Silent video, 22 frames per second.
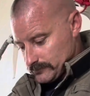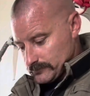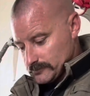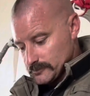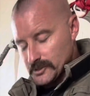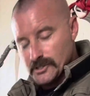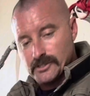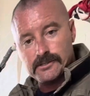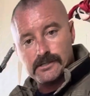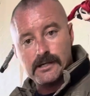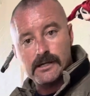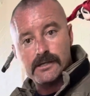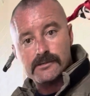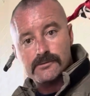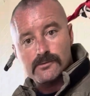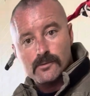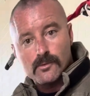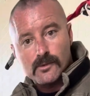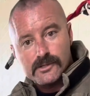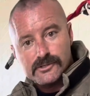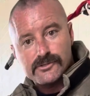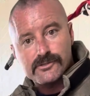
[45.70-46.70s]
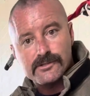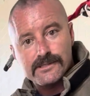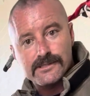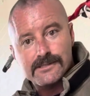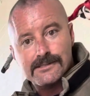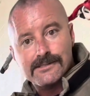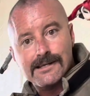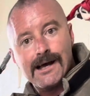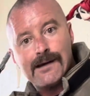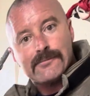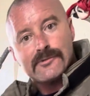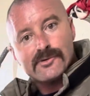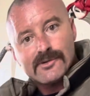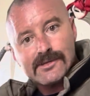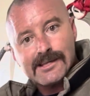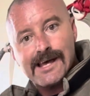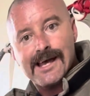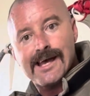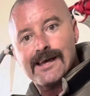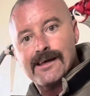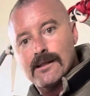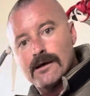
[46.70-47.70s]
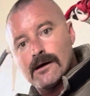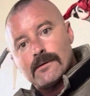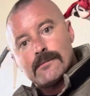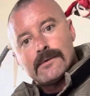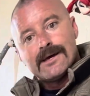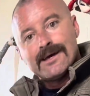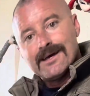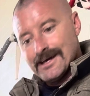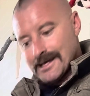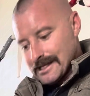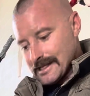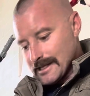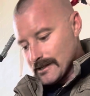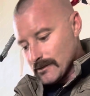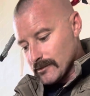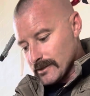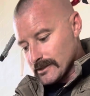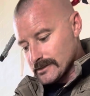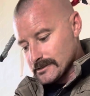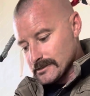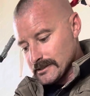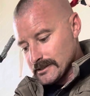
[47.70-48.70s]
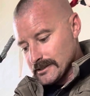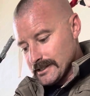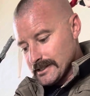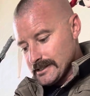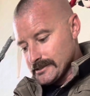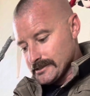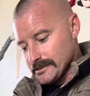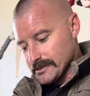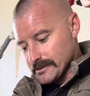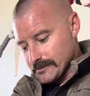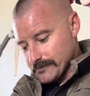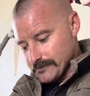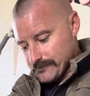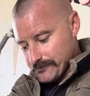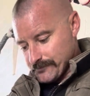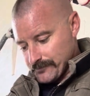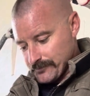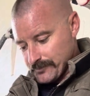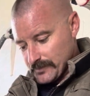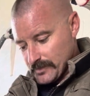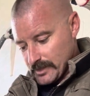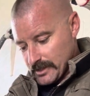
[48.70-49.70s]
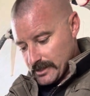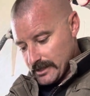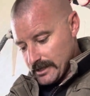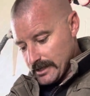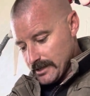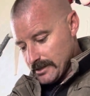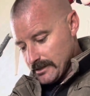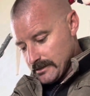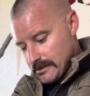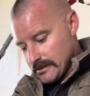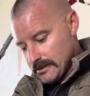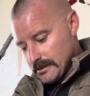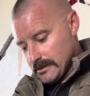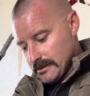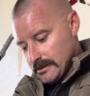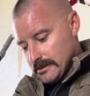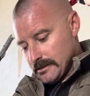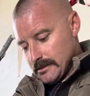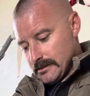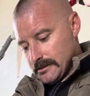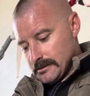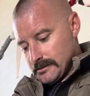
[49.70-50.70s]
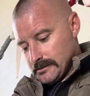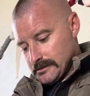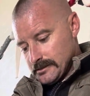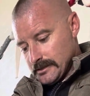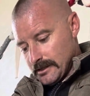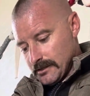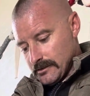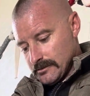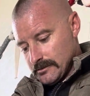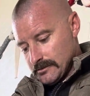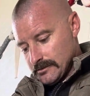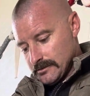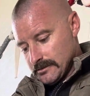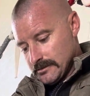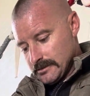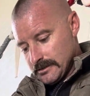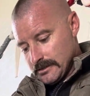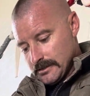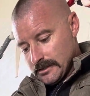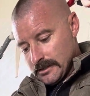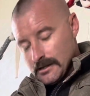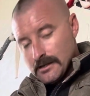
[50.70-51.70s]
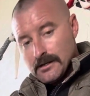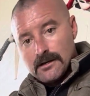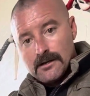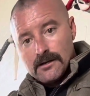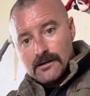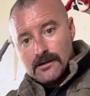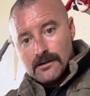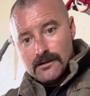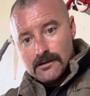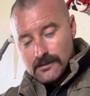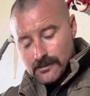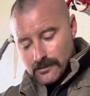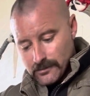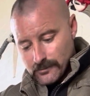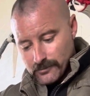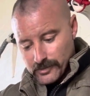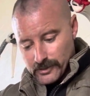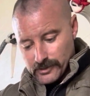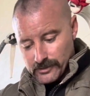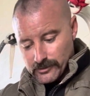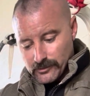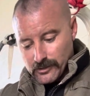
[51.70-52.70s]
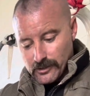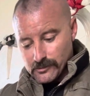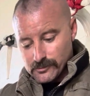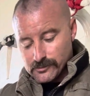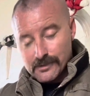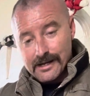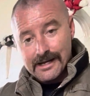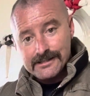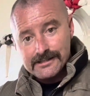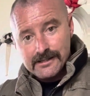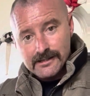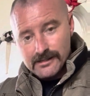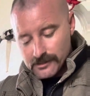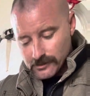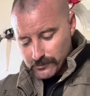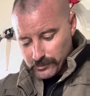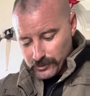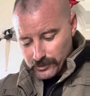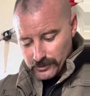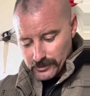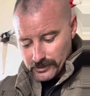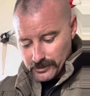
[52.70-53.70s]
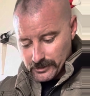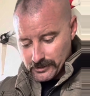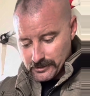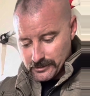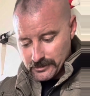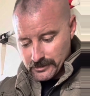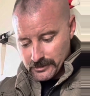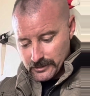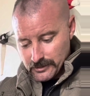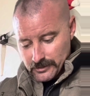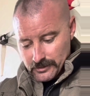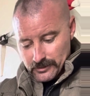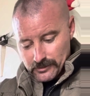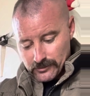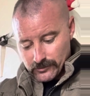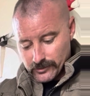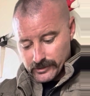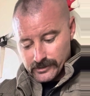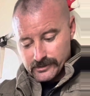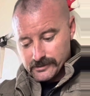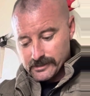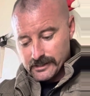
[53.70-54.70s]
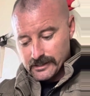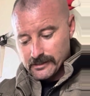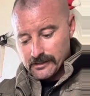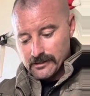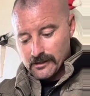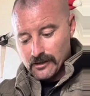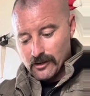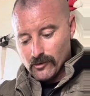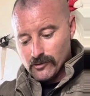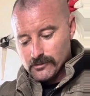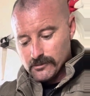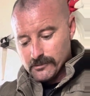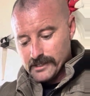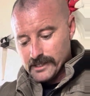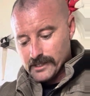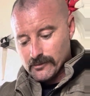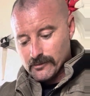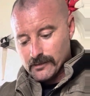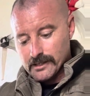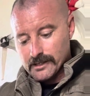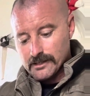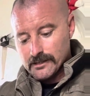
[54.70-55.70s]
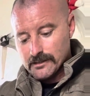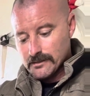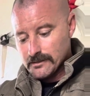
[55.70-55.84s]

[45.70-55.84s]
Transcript: just cause once you get the top, you can hang it up and then it works a little easier, okay? So, put the rope right there in the pulley where you're sitting there holding them anyway,